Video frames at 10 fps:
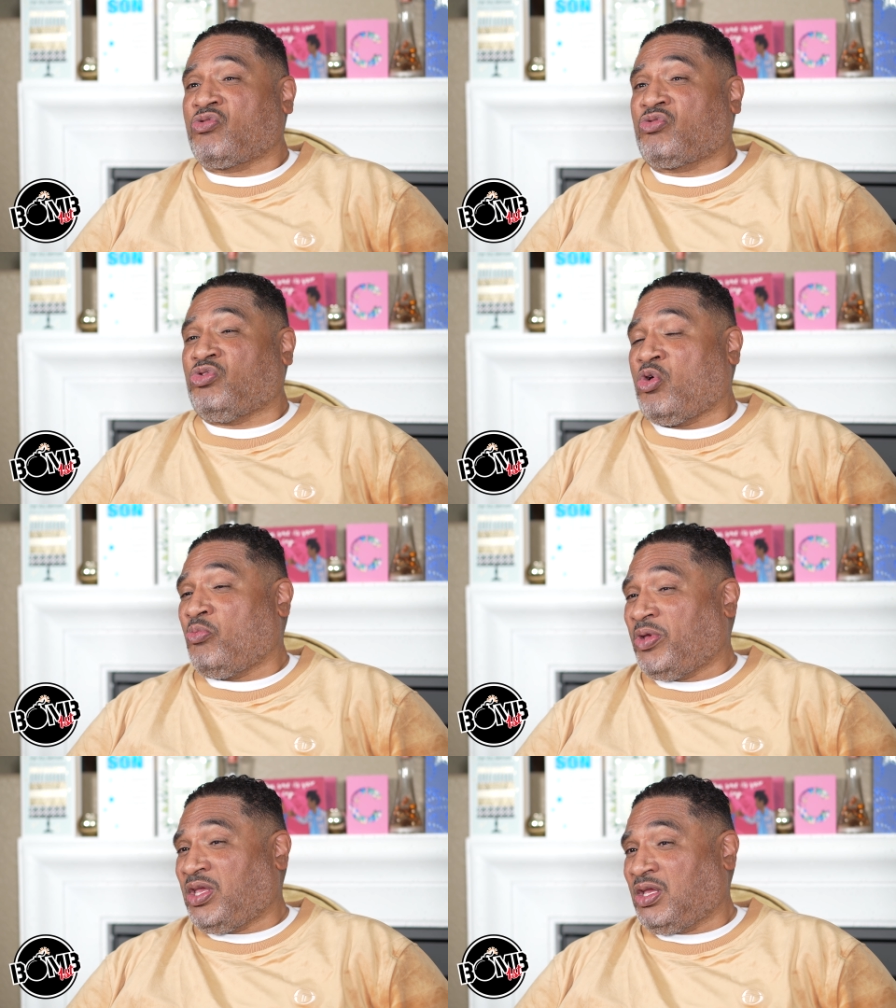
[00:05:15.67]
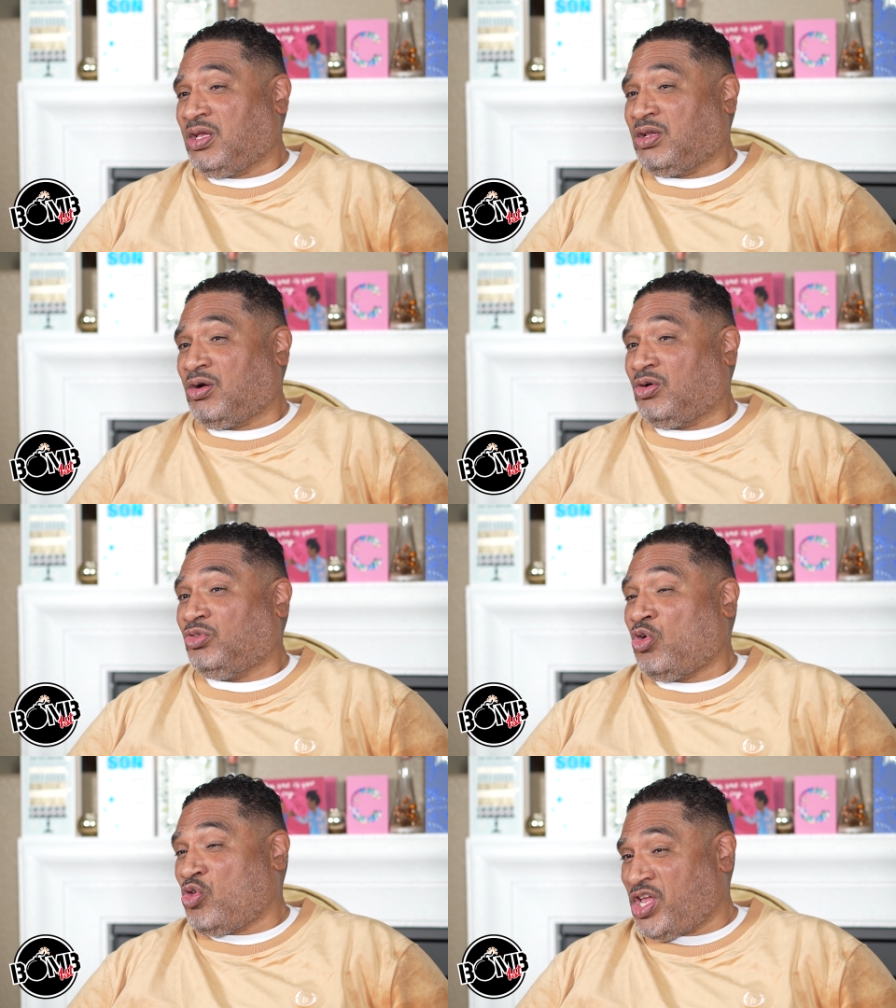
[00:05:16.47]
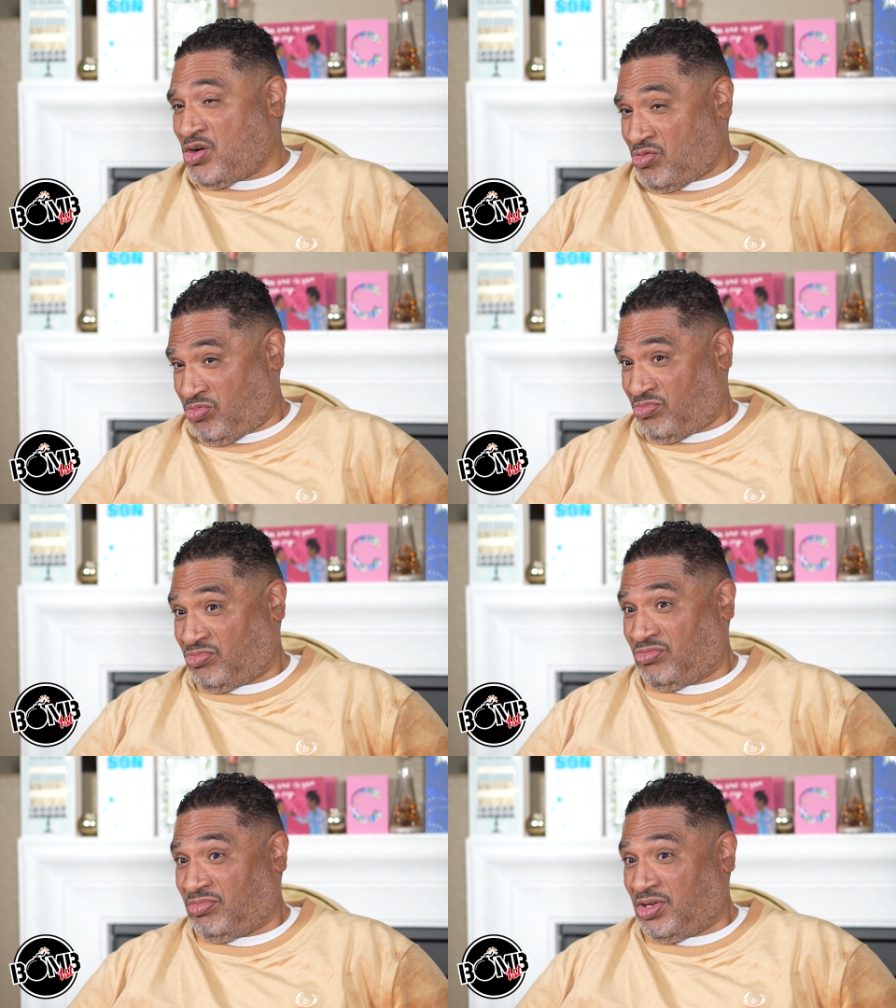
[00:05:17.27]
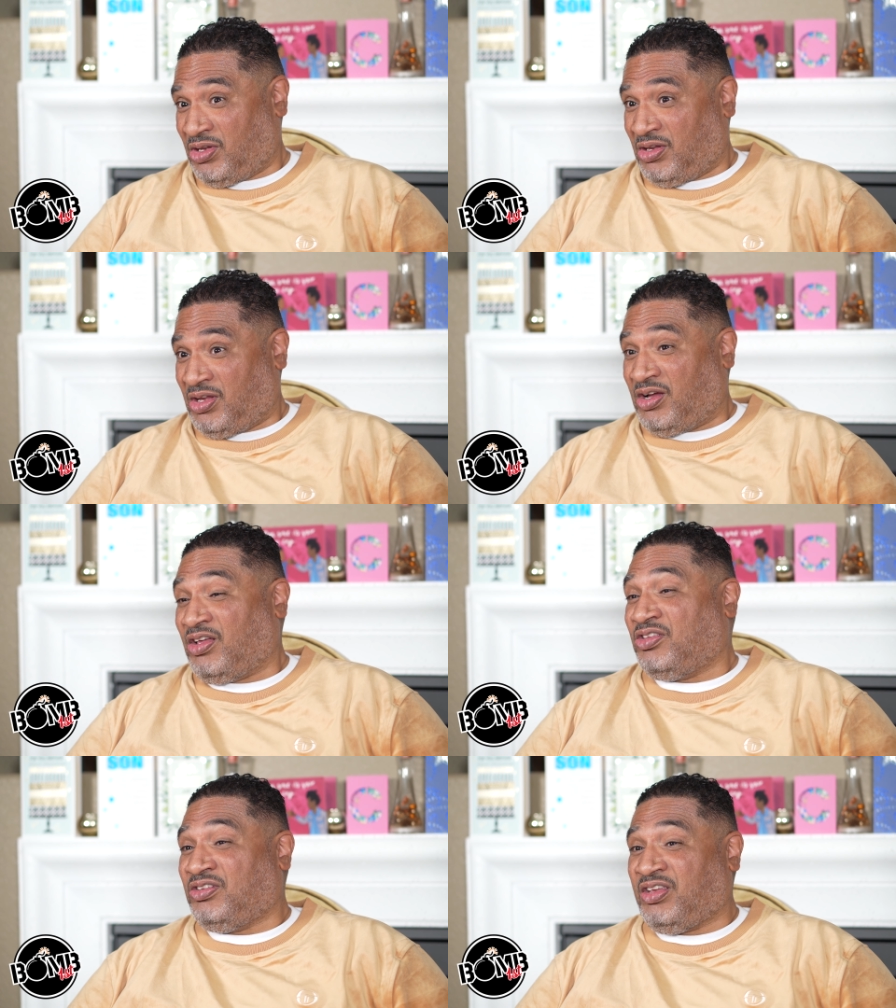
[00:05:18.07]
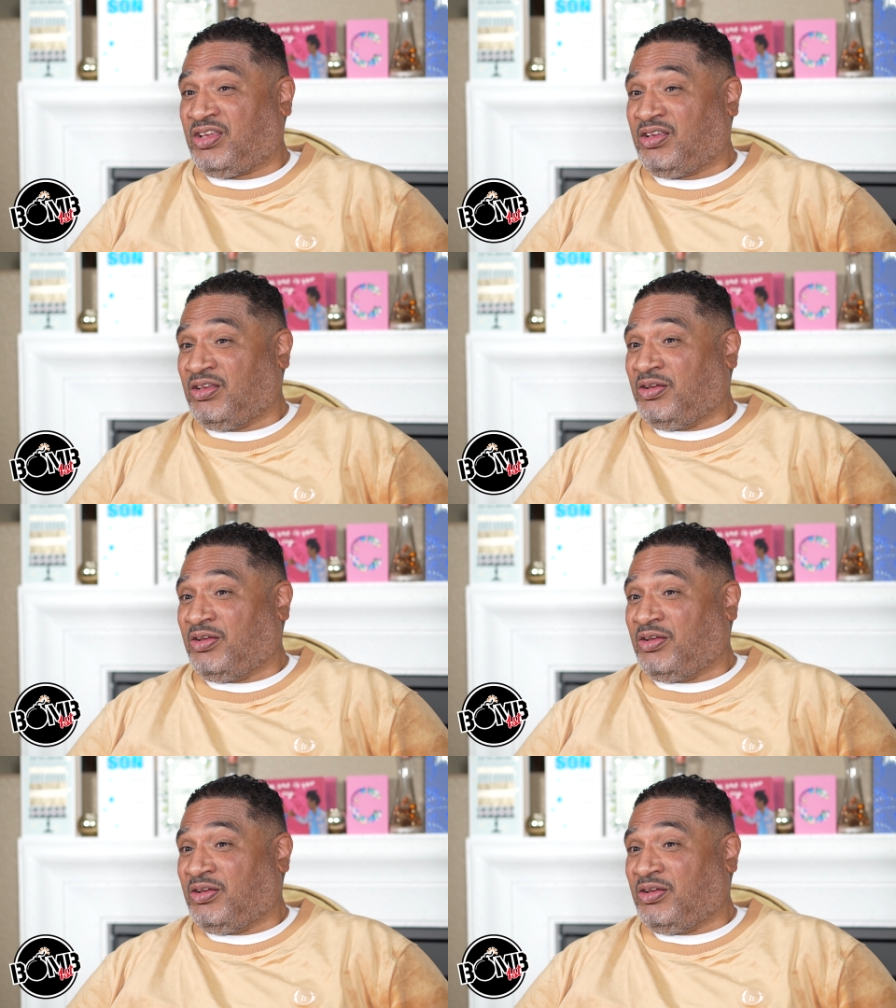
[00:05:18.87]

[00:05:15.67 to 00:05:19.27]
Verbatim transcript: know me, know him, other than